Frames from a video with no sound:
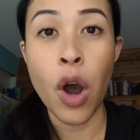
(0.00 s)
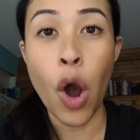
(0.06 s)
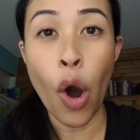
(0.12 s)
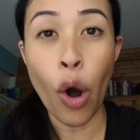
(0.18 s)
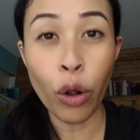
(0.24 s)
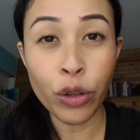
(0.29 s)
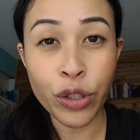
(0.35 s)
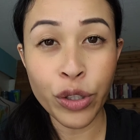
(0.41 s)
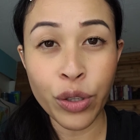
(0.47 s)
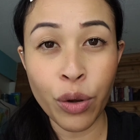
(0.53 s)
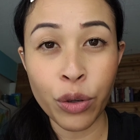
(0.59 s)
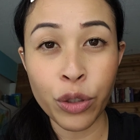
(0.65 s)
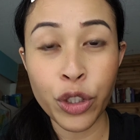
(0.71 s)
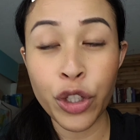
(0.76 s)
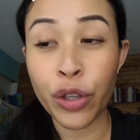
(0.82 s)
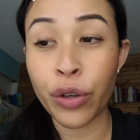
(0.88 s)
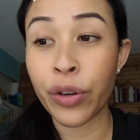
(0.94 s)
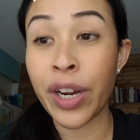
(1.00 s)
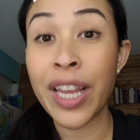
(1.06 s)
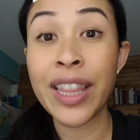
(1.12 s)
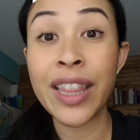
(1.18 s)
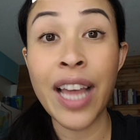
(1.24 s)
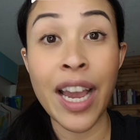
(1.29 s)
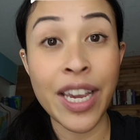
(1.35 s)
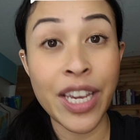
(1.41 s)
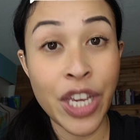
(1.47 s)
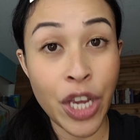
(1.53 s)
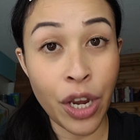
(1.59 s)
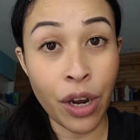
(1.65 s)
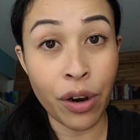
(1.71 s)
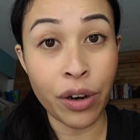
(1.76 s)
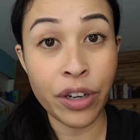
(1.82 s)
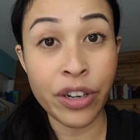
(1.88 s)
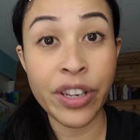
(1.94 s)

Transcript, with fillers: Also, during that year,